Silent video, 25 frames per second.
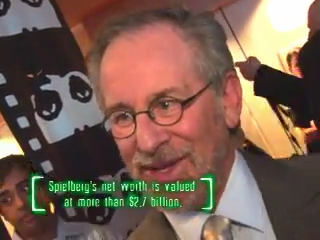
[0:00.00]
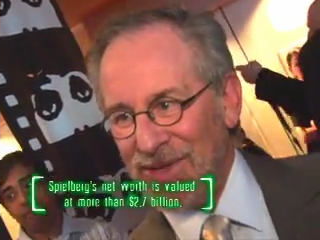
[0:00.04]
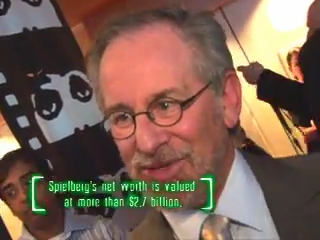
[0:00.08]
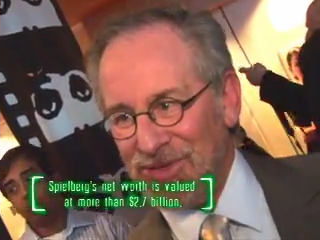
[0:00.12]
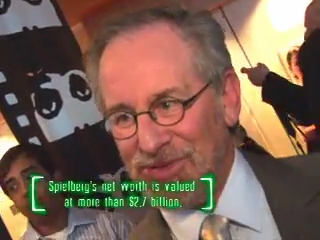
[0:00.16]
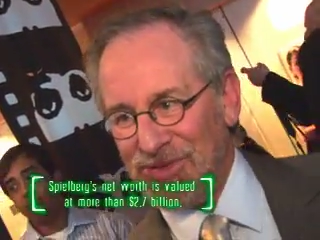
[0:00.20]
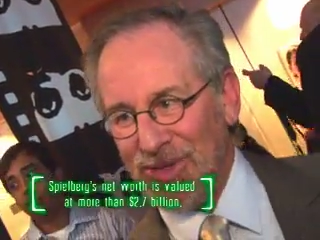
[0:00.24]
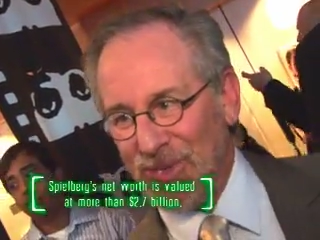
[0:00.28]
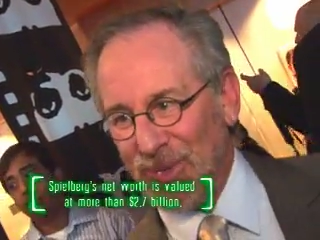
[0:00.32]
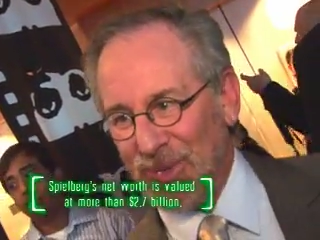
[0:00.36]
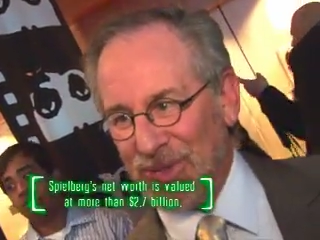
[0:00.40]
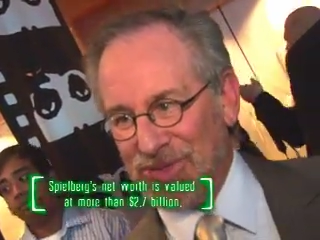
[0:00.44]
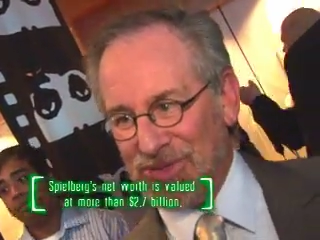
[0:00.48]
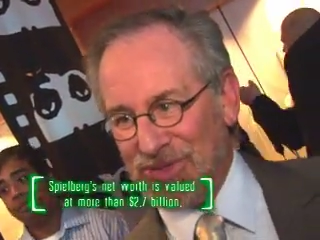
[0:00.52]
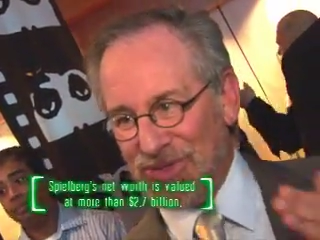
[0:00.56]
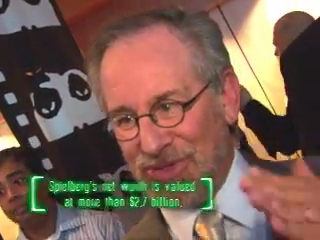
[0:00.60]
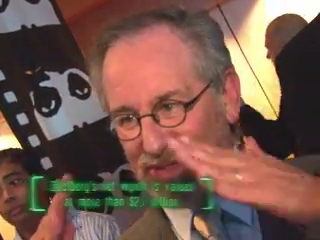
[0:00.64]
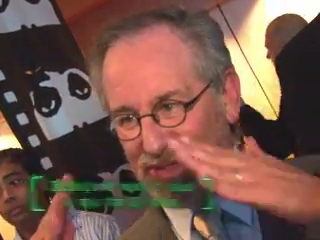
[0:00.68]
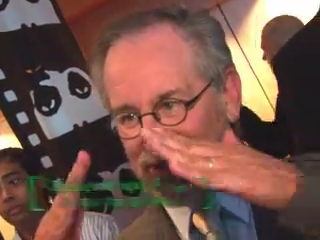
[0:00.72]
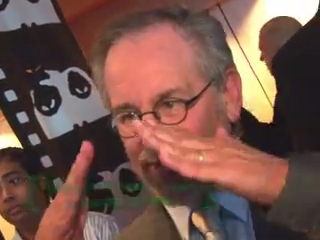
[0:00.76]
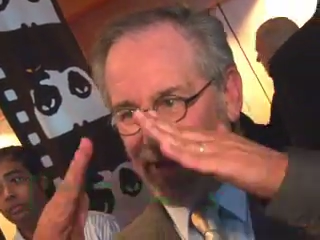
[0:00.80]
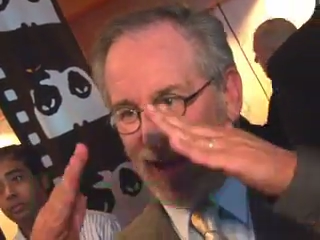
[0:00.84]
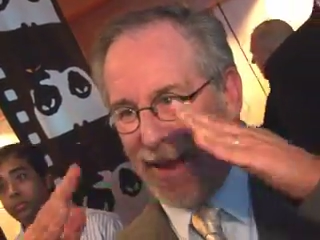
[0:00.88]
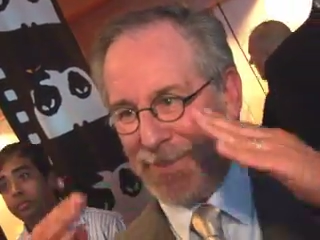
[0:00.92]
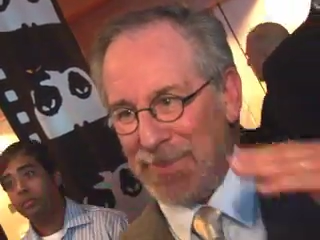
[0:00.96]
So it's the
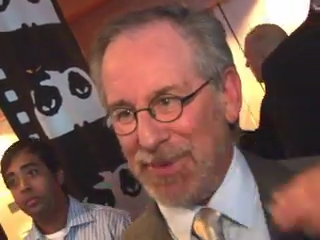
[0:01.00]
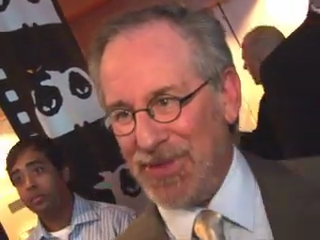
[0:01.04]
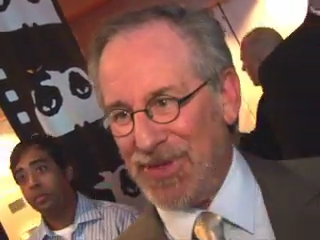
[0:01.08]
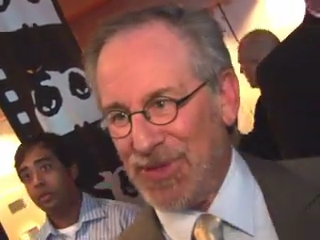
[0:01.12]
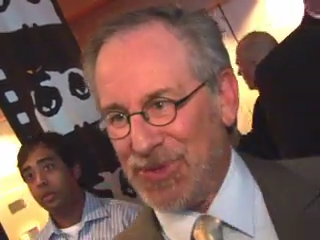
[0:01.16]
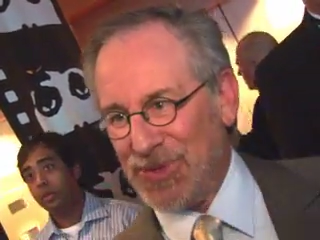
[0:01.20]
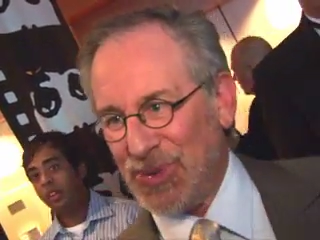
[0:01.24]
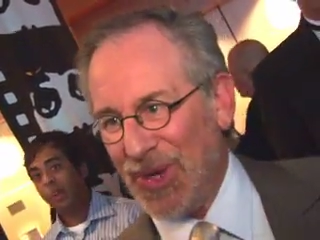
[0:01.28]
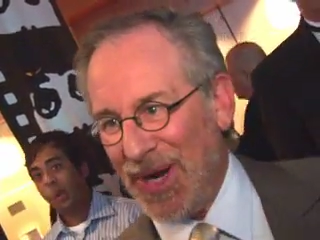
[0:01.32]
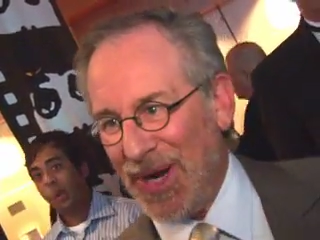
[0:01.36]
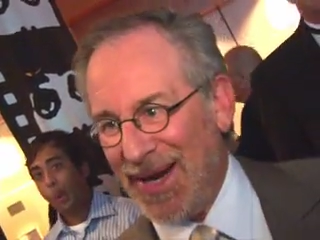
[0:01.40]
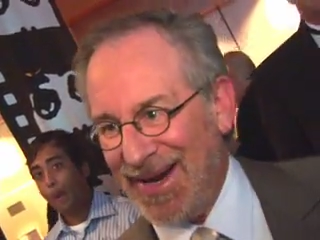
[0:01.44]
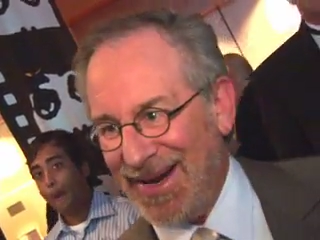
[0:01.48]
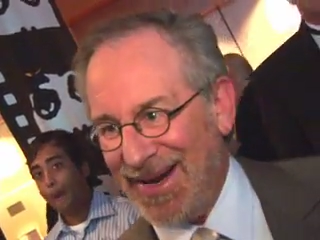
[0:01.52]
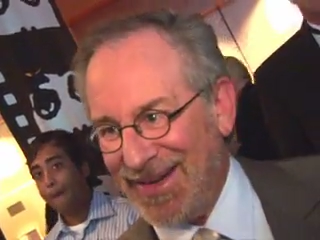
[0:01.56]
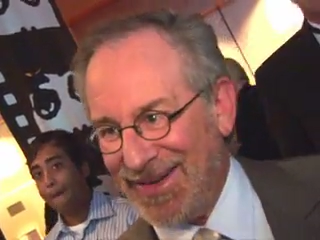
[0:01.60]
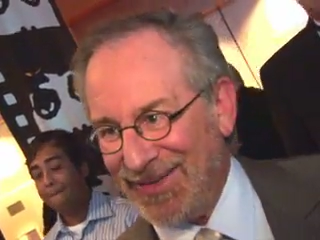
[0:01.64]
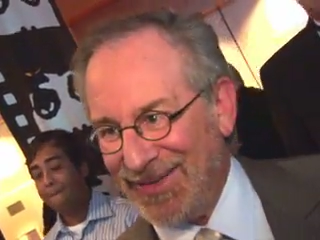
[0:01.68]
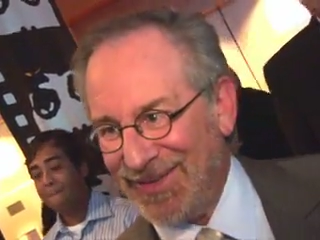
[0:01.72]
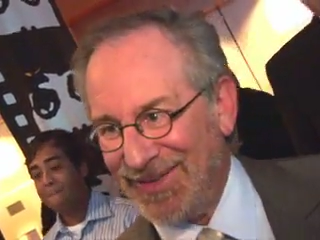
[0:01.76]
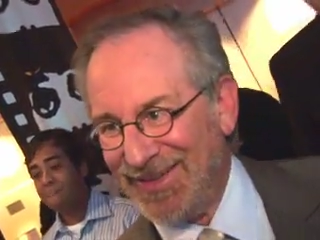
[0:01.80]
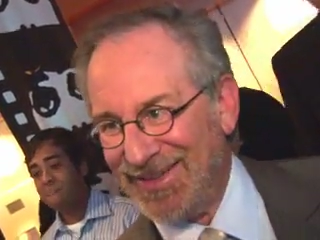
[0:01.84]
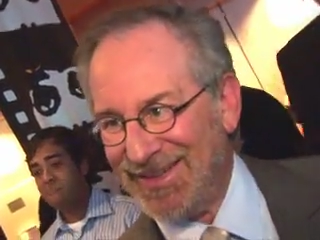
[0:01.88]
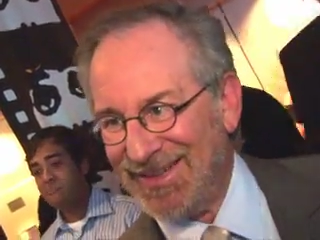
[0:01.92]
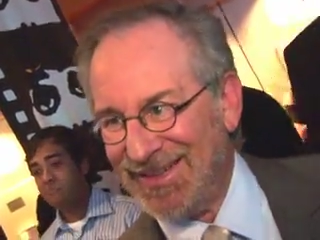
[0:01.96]
top of the
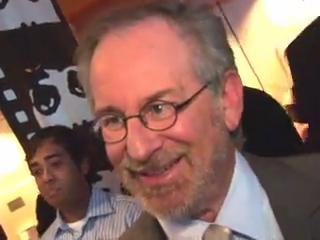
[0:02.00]
triangle.